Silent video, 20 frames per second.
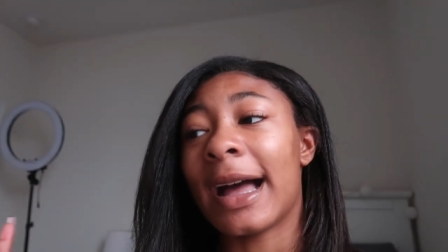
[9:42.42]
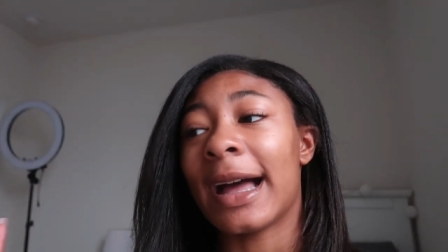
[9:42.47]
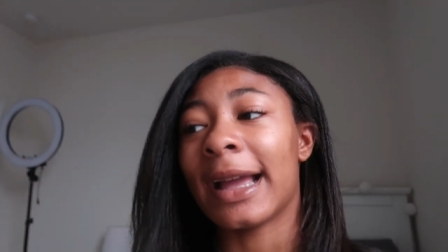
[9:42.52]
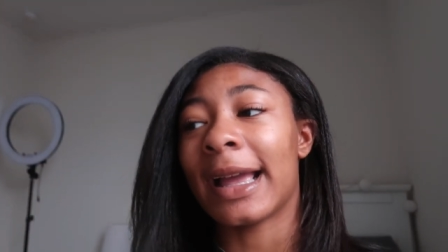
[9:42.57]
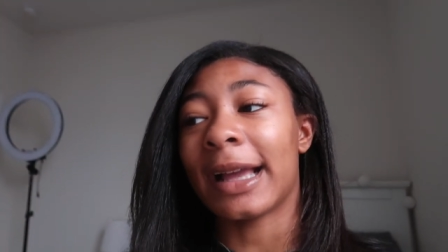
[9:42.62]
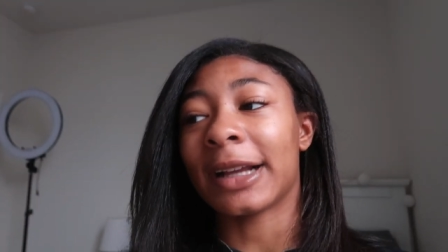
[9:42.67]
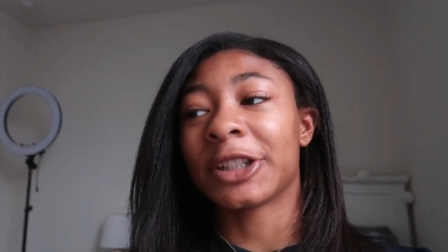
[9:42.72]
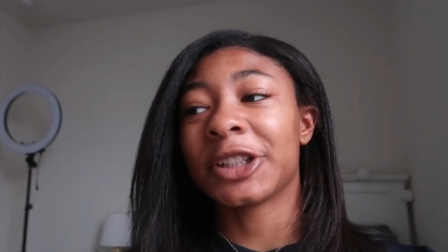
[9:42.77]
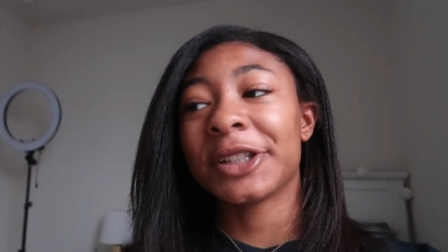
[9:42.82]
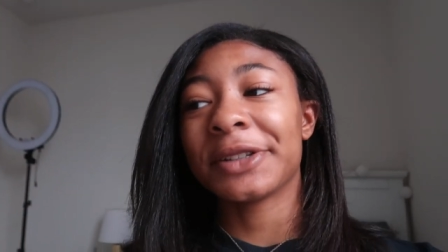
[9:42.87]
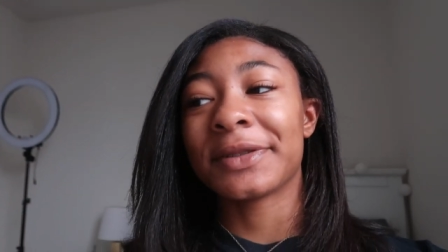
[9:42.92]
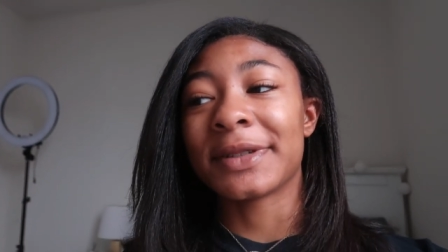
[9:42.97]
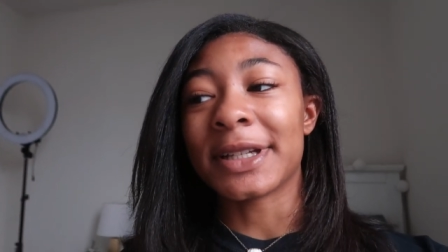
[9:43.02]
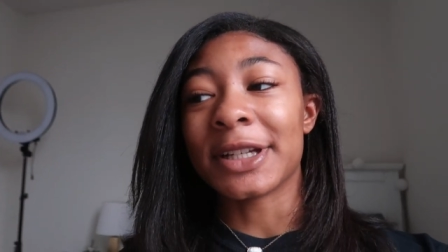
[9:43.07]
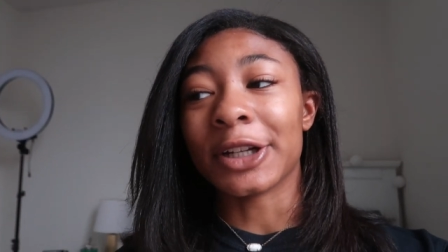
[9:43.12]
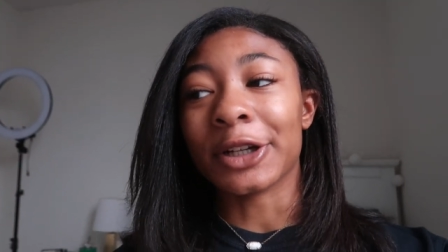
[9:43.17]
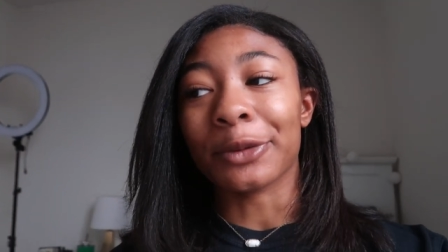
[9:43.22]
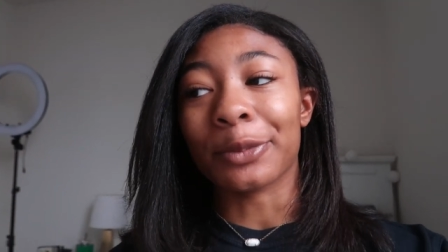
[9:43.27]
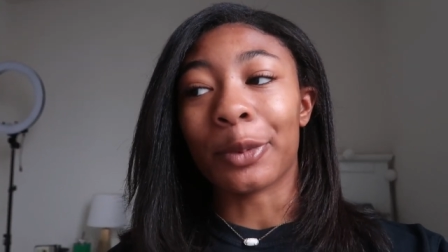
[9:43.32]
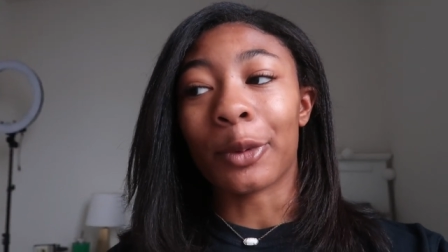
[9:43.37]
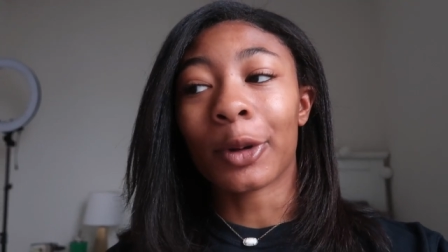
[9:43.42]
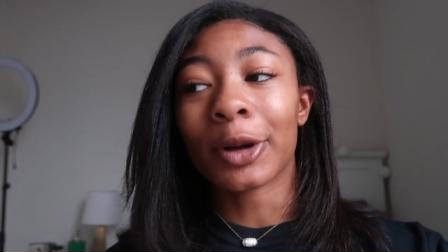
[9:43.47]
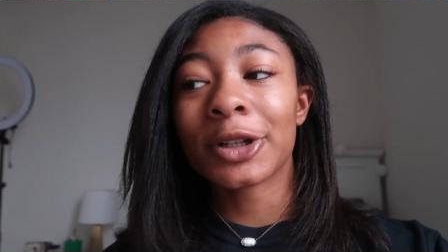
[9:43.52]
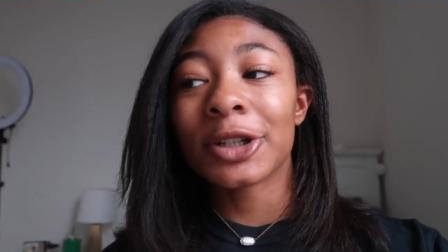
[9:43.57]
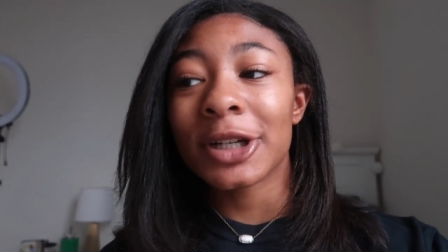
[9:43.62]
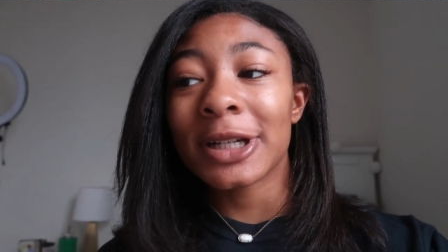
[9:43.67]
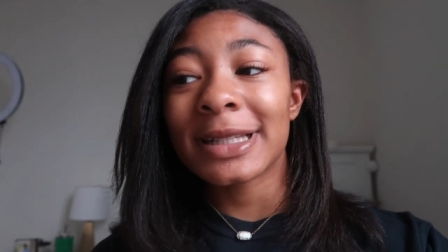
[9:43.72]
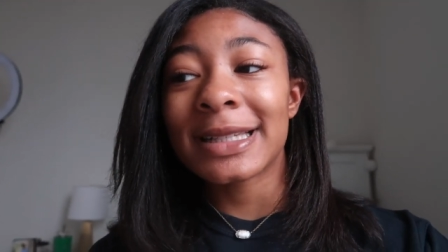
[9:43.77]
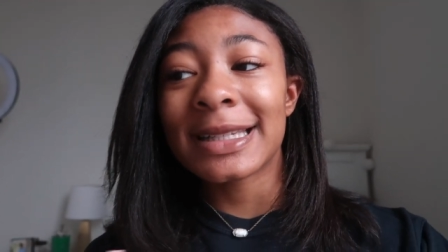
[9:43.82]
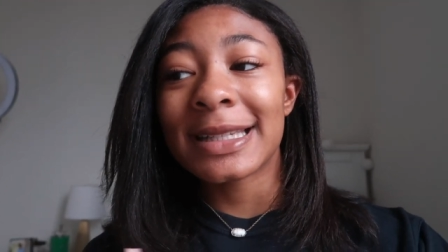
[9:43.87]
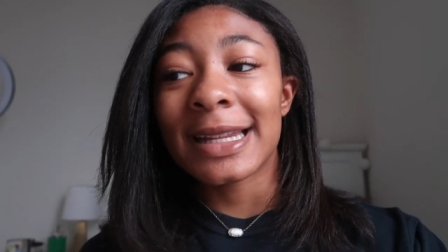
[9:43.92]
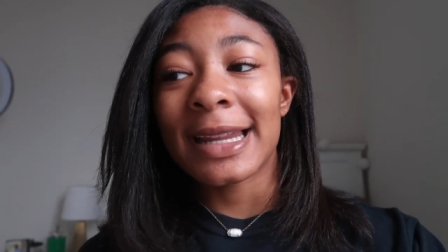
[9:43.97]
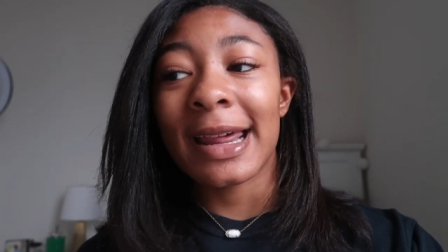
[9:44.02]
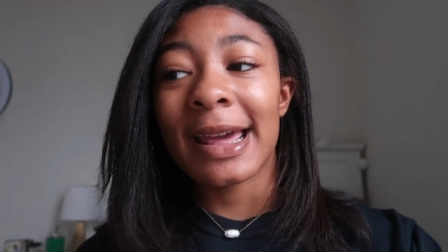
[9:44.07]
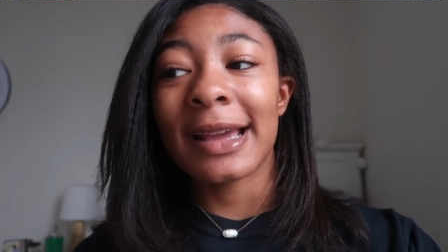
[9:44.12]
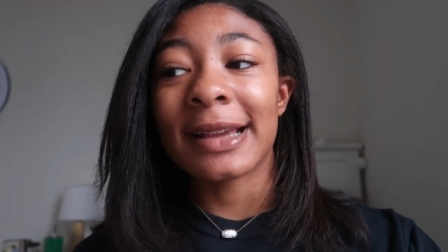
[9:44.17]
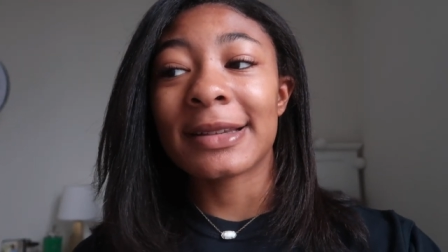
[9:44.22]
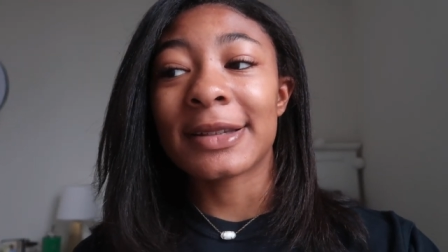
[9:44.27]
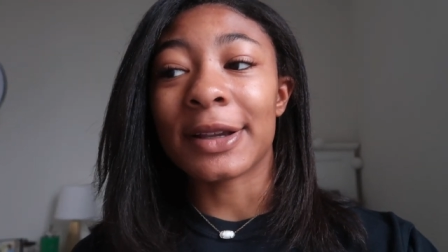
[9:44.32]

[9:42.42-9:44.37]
I actually have seen your portraits today,